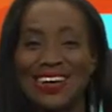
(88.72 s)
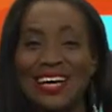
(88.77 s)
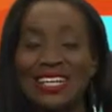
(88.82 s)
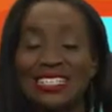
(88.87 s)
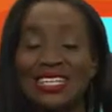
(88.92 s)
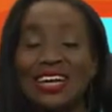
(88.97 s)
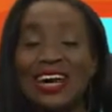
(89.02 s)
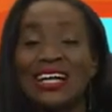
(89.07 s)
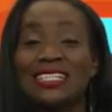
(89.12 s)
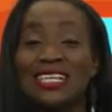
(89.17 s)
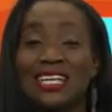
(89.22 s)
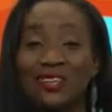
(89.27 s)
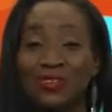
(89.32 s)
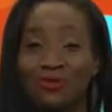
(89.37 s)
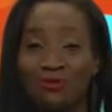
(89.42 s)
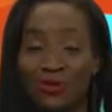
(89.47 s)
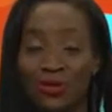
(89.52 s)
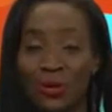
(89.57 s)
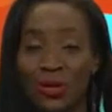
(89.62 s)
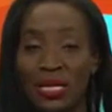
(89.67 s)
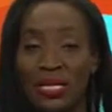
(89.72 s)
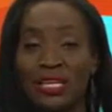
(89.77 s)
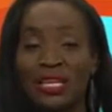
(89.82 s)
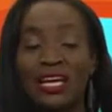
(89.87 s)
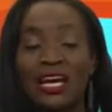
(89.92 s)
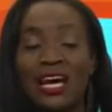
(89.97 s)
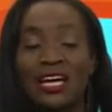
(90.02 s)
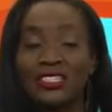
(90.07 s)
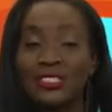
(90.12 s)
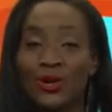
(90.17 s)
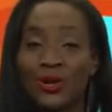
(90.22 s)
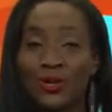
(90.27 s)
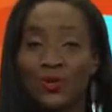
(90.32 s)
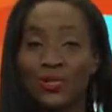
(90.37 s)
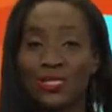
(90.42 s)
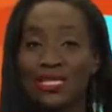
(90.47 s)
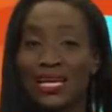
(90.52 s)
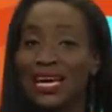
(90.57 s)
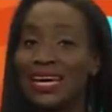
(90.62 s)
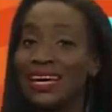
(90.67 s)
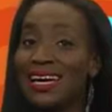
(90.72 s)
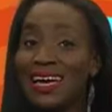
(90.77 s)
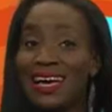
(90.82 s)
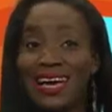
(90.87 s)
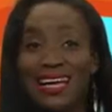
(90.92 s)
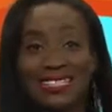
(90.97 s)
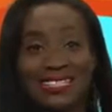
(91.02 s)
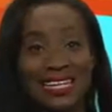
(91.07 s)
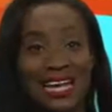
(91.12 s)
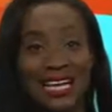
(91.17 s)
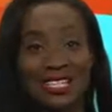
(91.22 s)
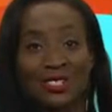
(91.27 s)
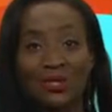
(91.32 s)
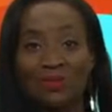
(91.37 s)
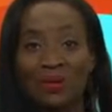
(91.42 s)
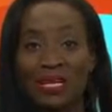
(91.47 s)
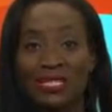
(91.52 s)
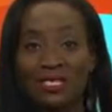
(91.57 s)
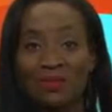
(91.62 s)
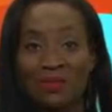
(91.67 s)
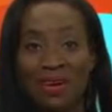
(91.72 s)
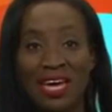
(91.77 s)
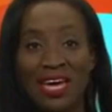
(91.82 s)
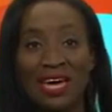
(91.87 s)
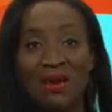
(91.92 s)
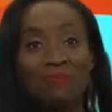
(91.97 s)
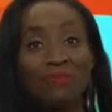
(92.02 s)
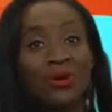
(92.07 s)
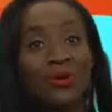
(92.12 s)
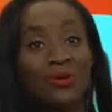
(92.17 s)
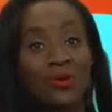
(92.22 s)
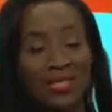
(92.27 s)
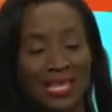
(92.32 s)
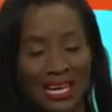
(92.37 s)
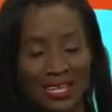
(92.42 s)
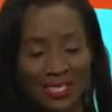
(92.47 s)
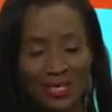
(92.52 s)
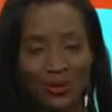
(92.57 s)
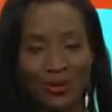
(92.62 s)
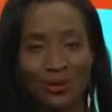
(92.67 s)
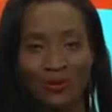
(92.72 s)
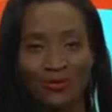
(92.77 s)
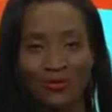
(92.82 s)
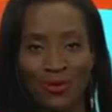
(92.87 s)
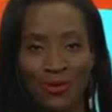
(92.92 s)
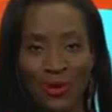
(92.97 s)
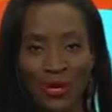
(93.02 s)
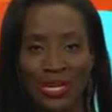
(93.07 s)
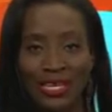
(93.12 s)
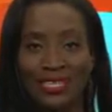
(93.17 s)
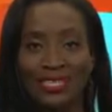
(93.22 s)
okay, so now I take you to Florida. As Cody would say, it's not two minutes of mayhem without a story from Florida.